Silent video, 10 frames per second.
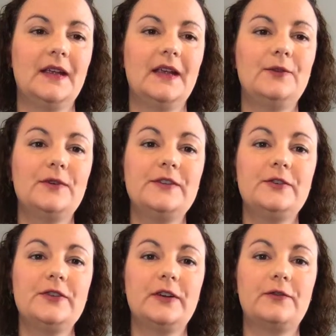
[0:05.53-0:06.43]
In
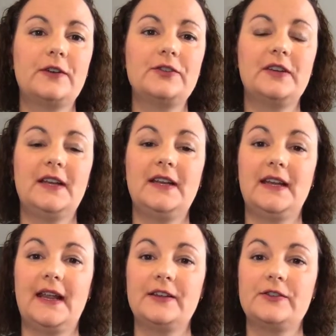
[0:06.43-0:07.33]
researching a French-Canadian
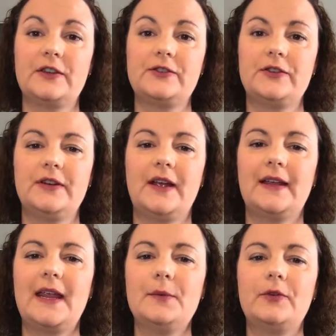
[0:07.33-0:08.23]
ancestry, I
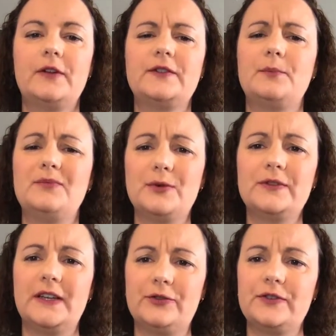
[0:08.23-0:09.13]
came across a
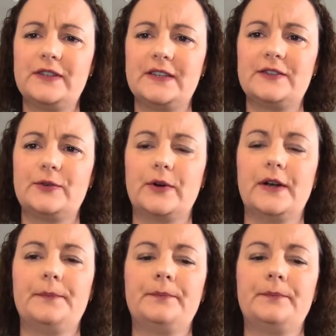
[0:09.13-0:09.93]
most interesting story.